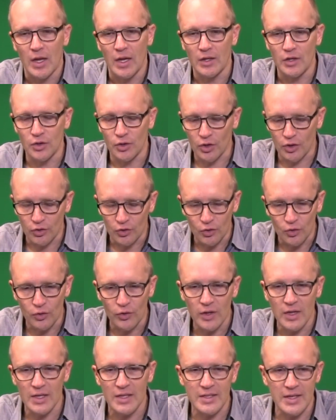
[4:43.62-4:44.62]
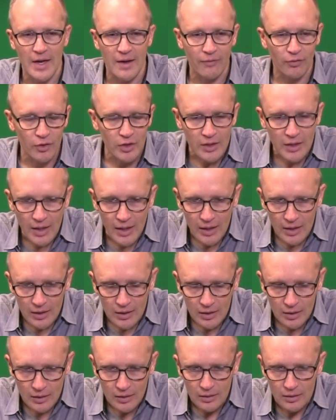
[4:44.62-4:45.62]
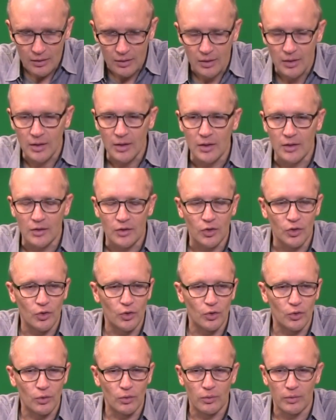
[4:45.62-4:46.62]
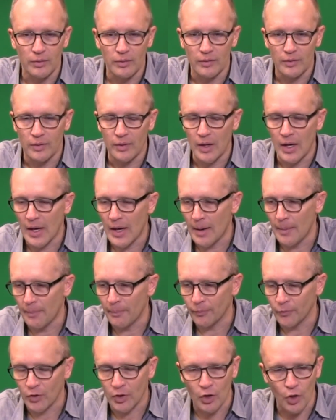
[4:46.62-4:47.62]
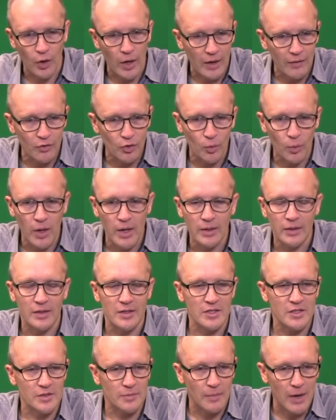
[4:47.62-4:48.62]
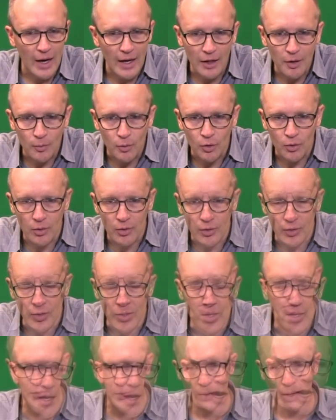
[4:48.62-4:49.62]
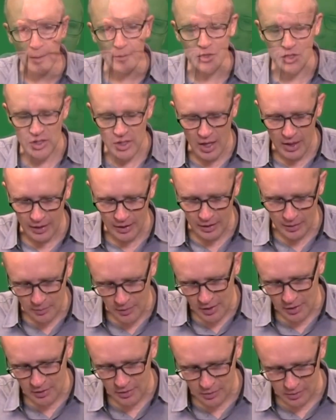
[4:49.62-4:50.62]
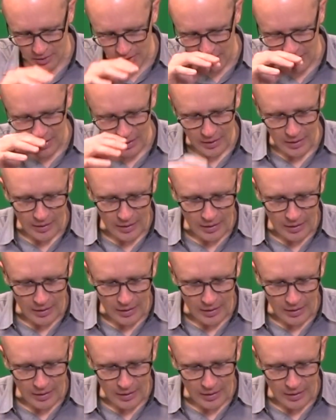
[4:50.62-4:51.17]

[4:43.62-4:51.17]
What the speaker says: and you can do things every day to go out of your way to smile more. When I was young in the ministry,